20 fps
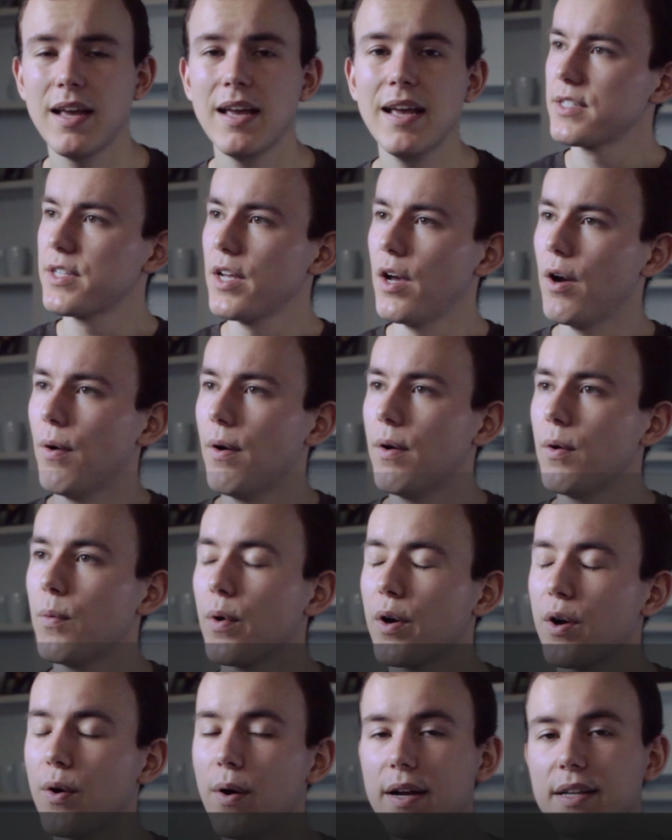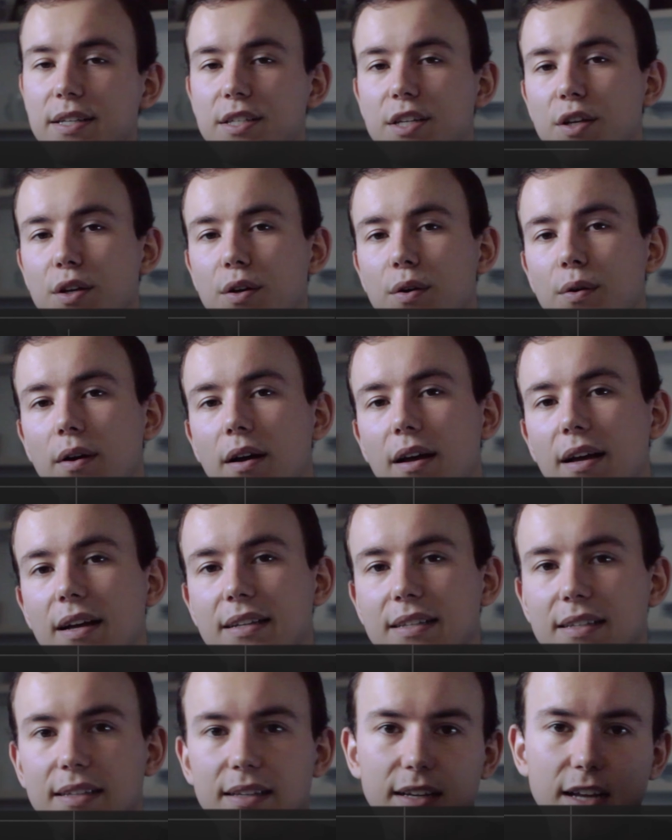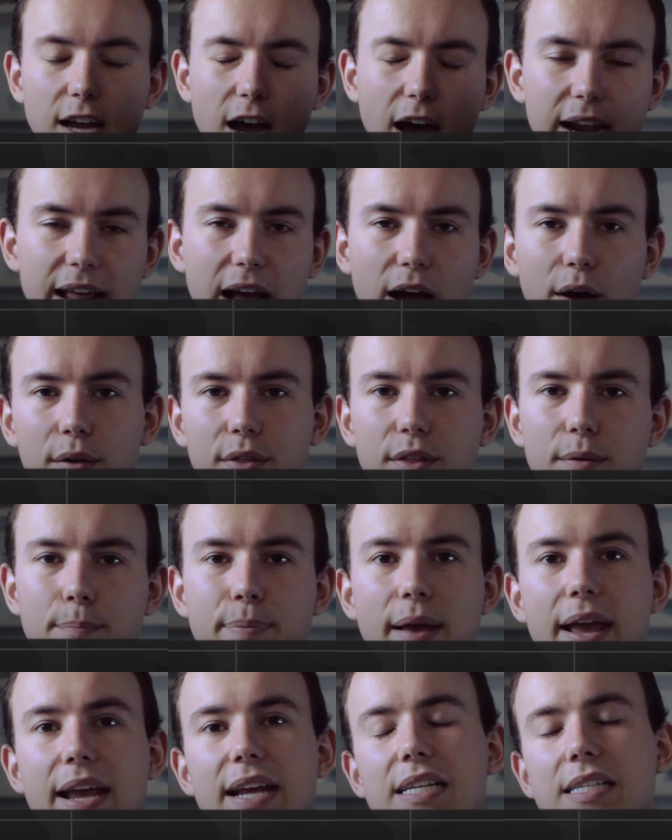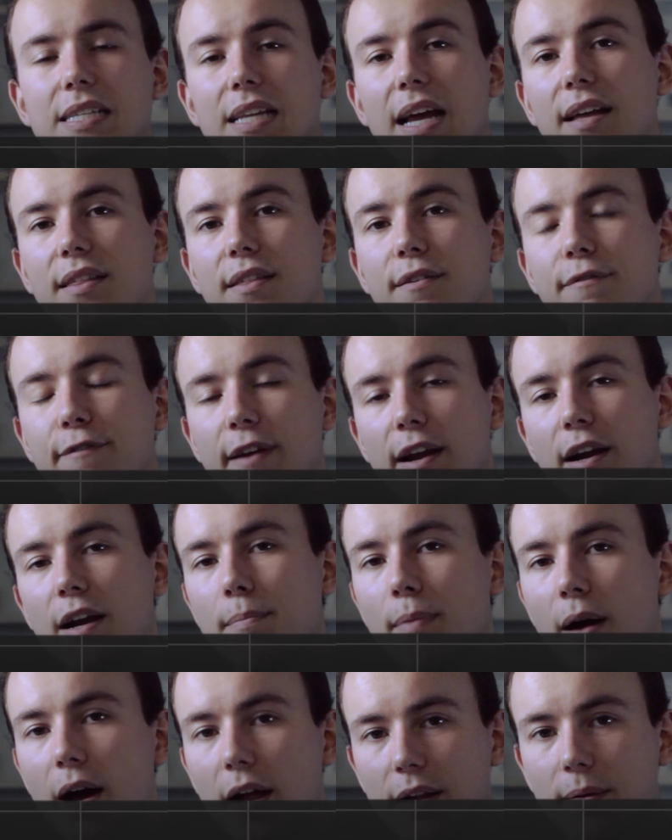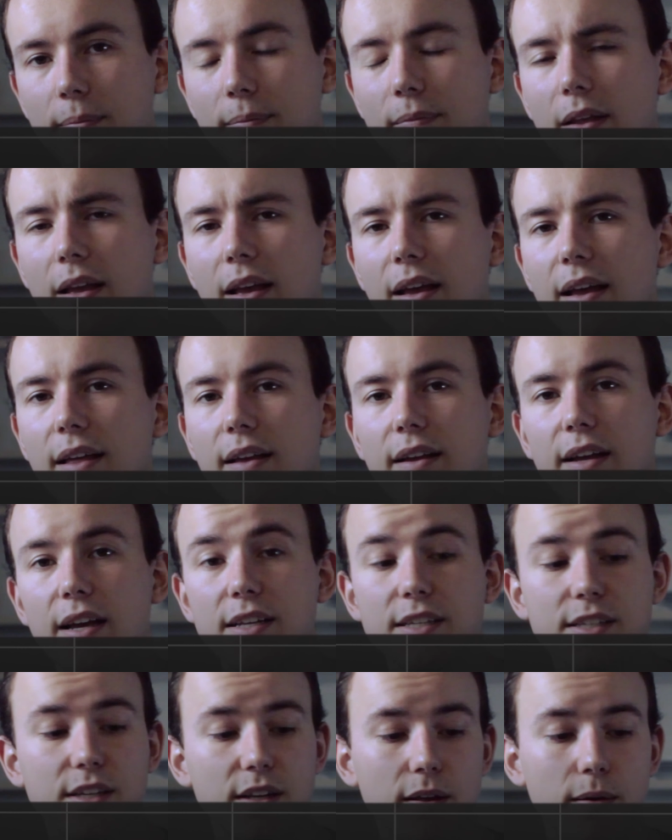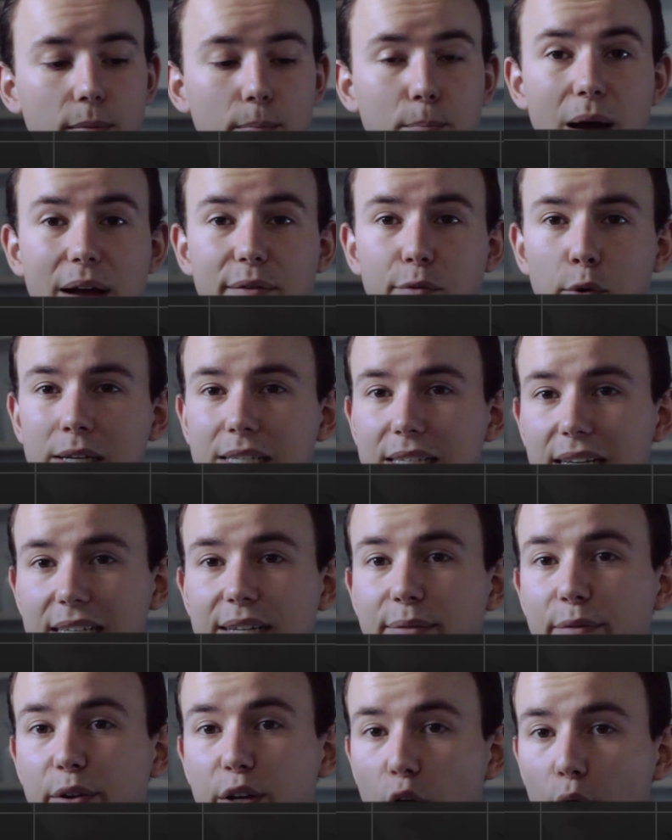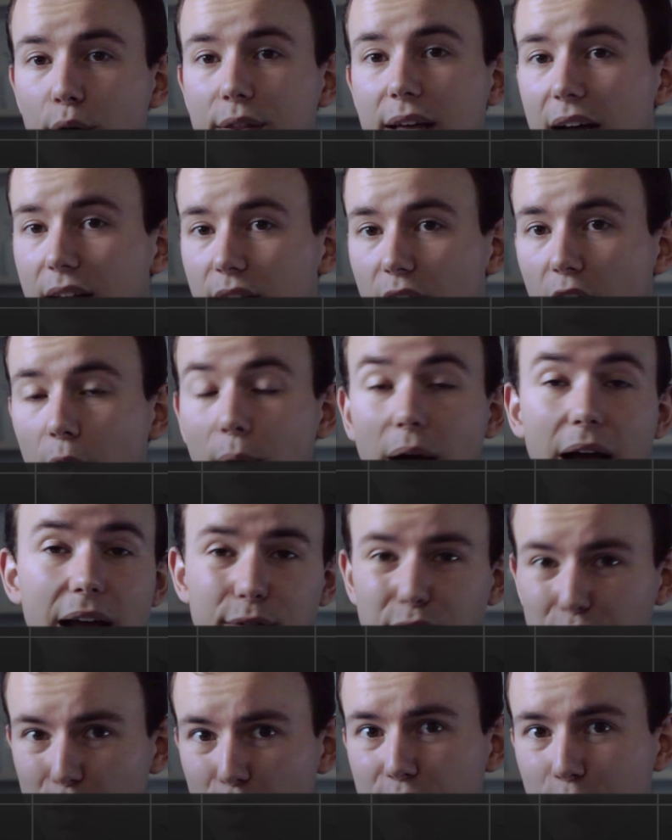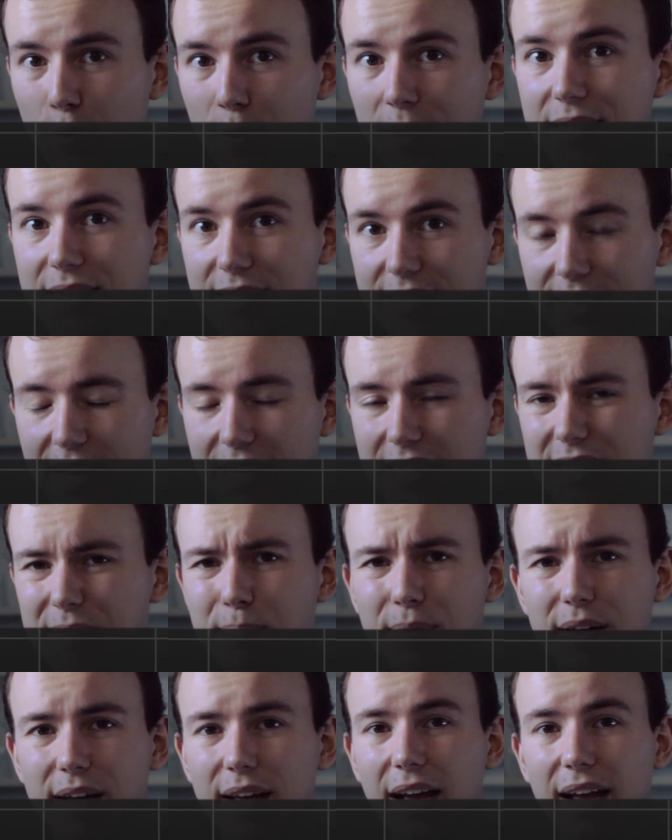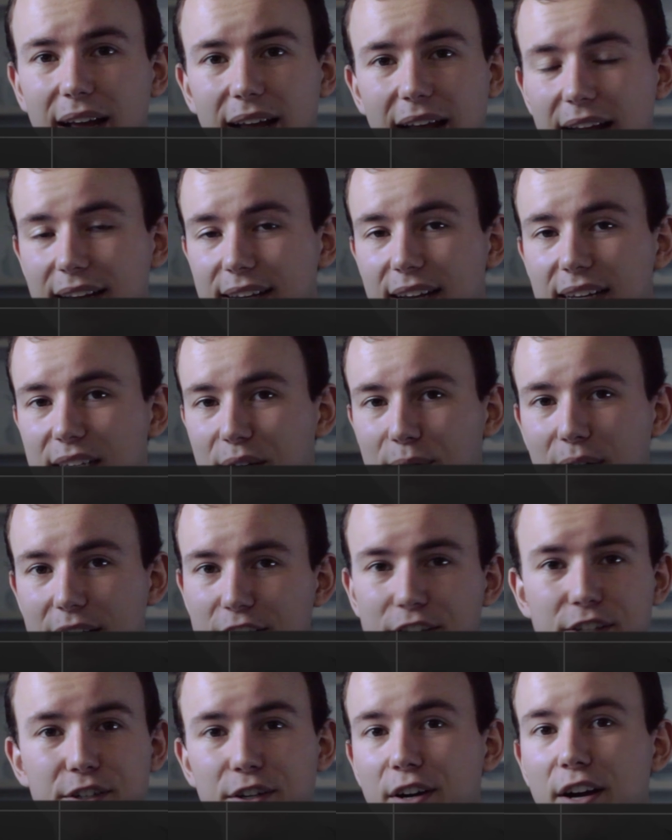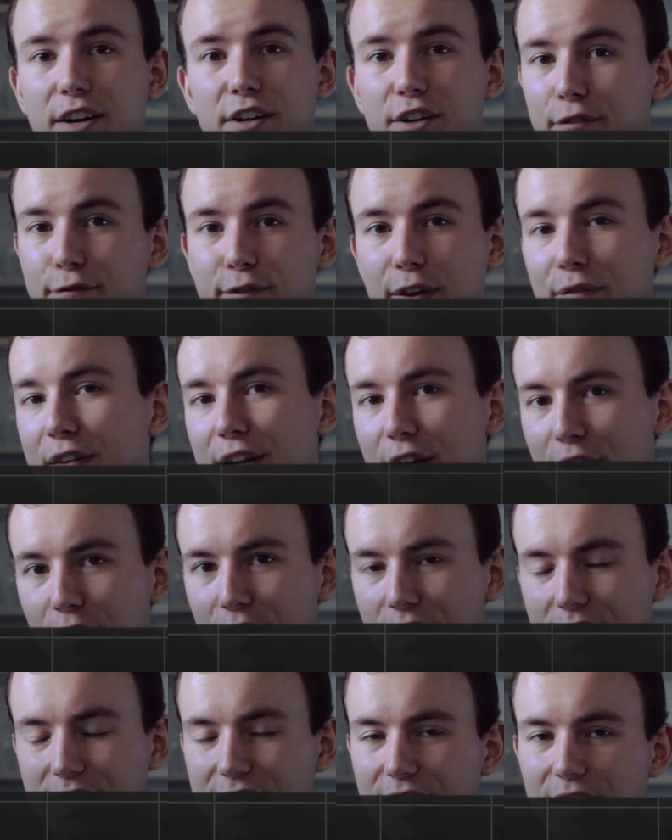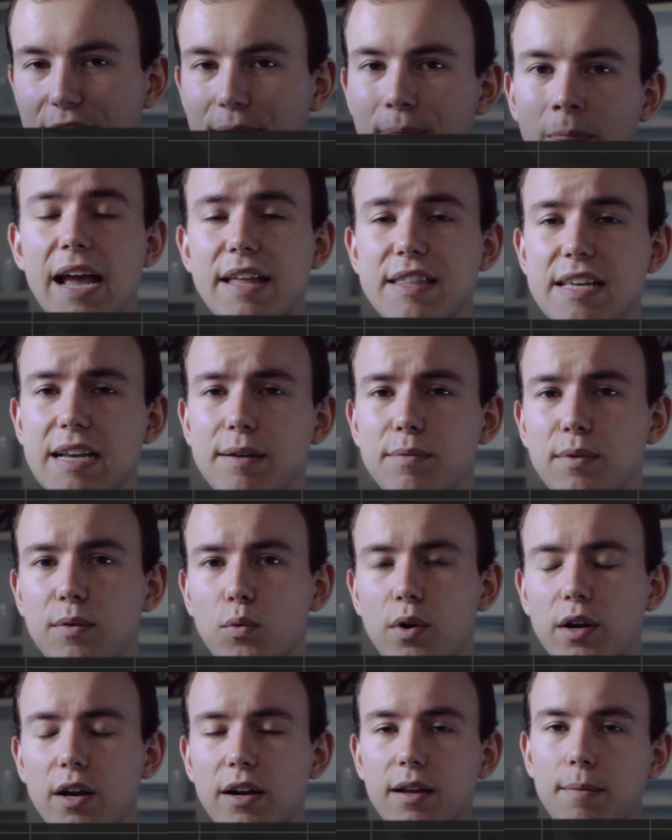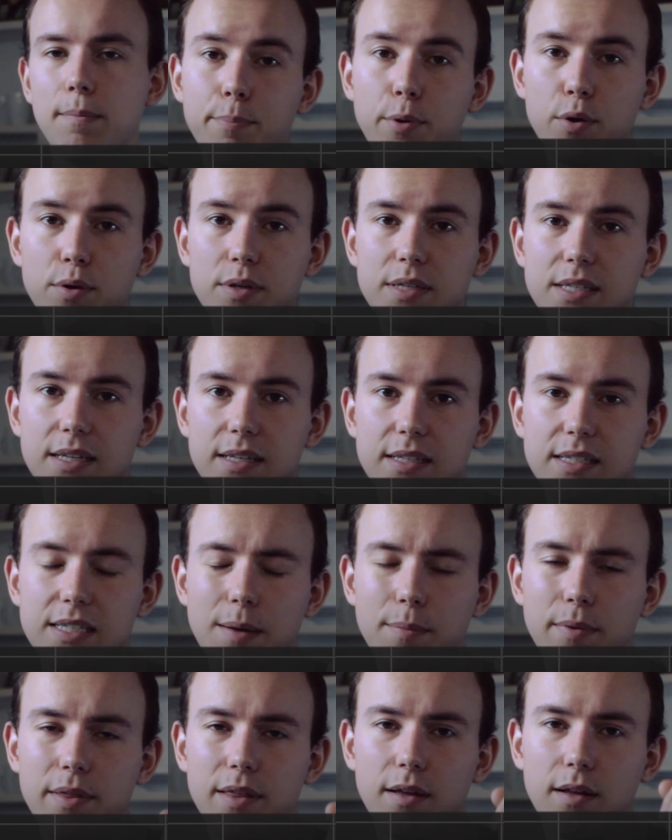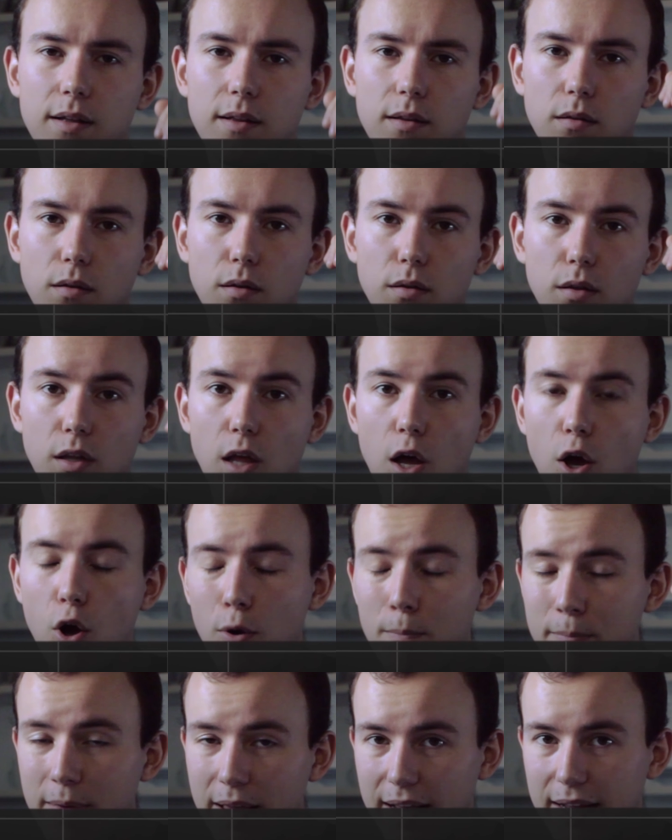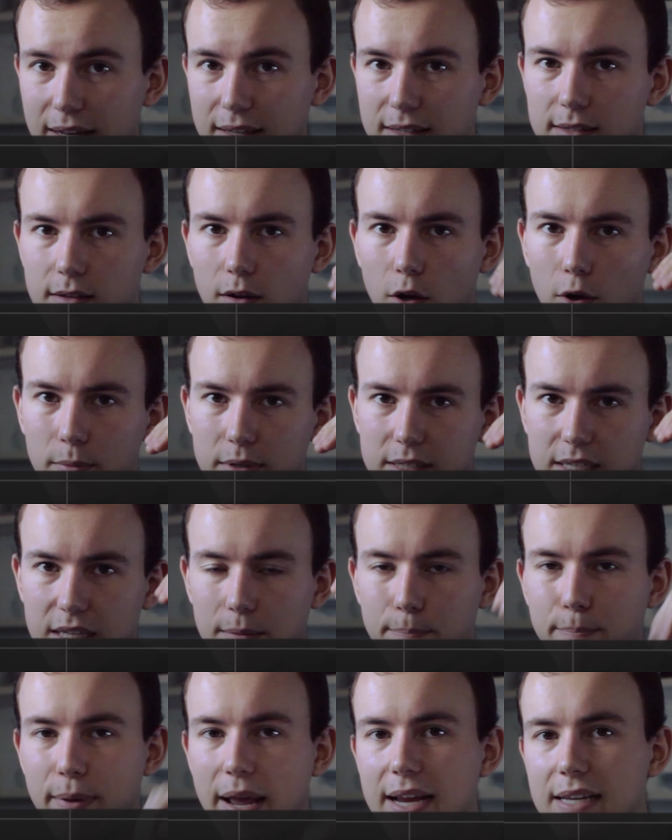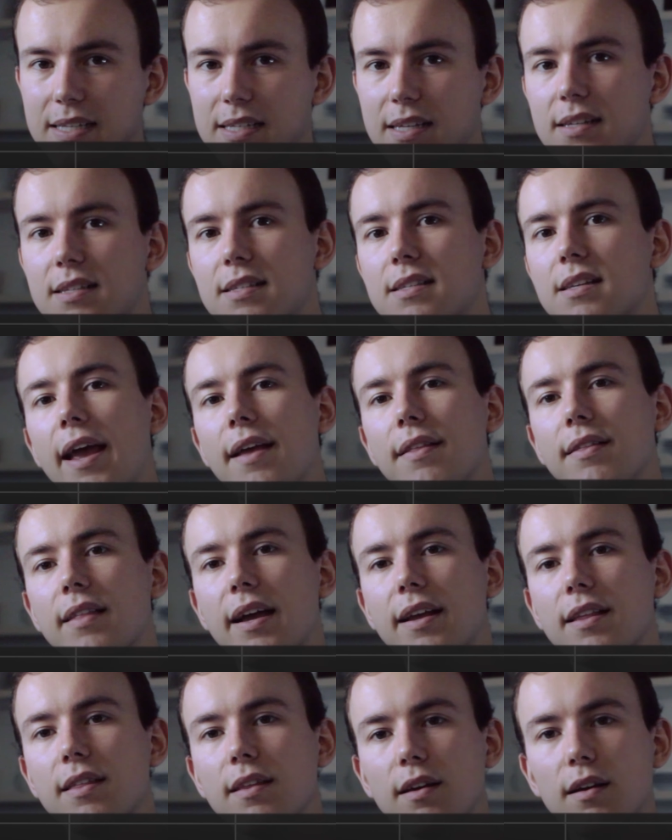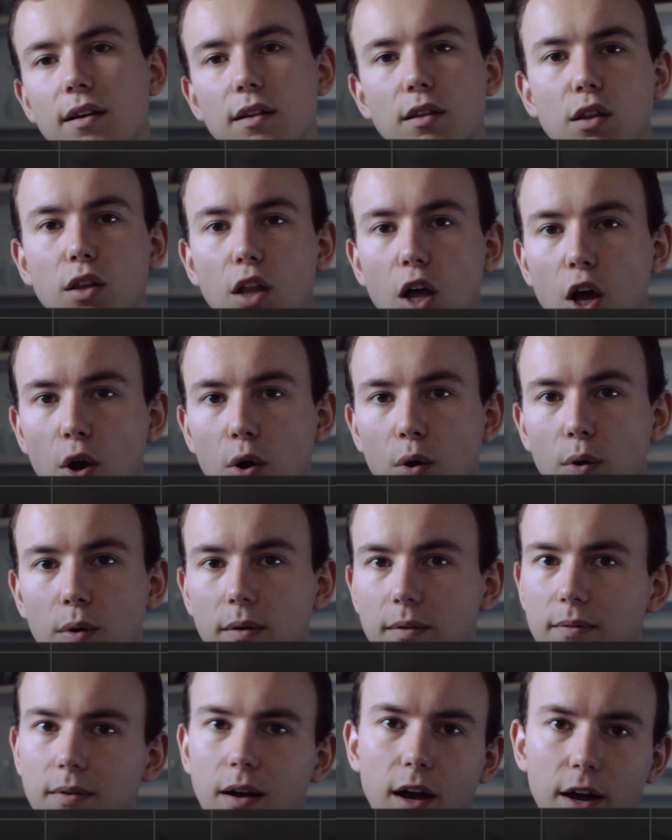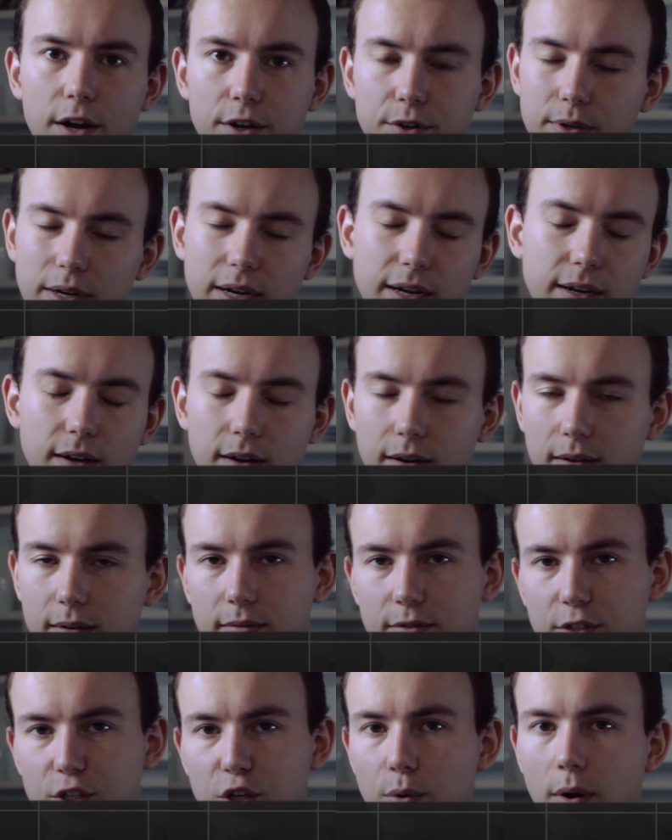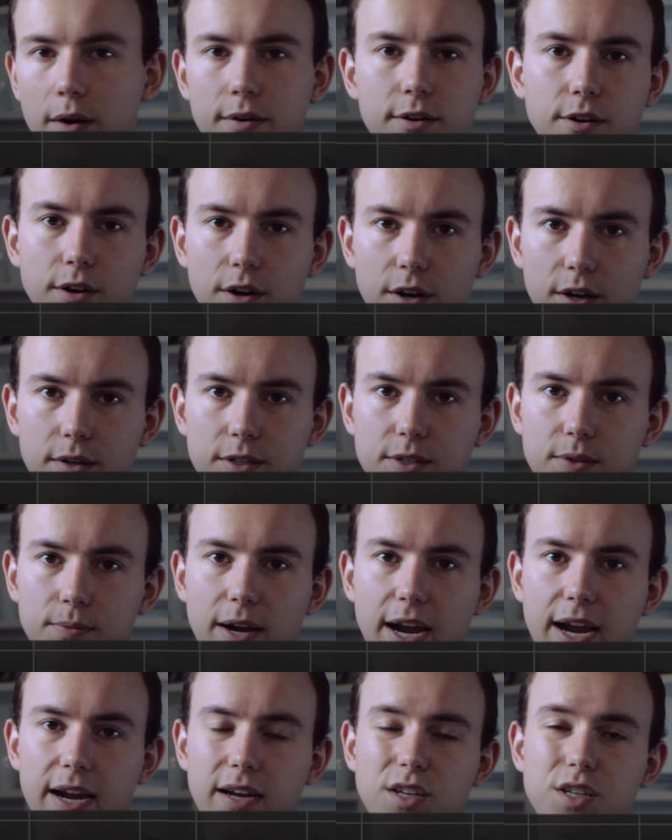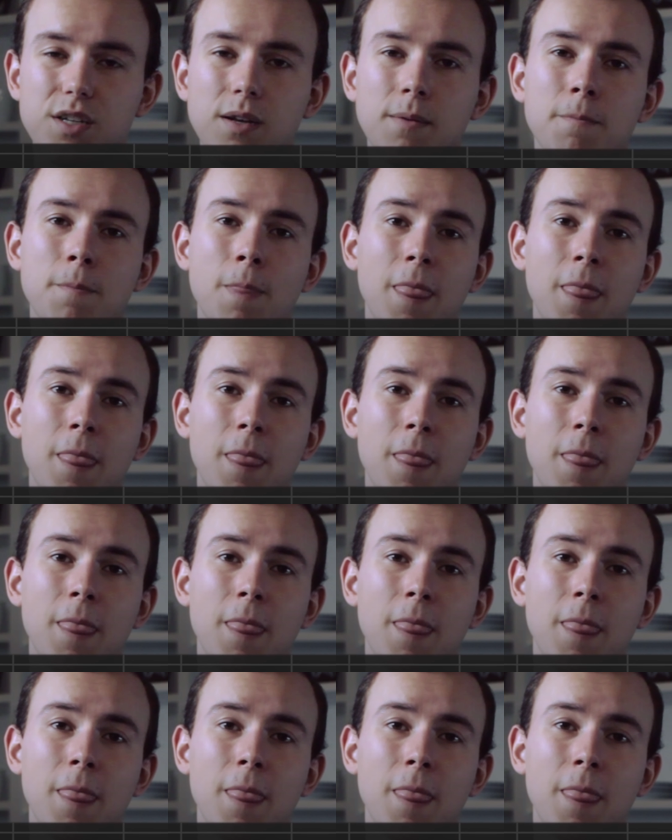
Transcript: So we're going to cut out the bass at the very bottom because my voice doesn't even go that low. I have a low voice, yes, but it doesn't register under 50 hertz, you know? And then we're gonna boost some of the low mids, almost to the basses, and like the low 100, 200 hertz range.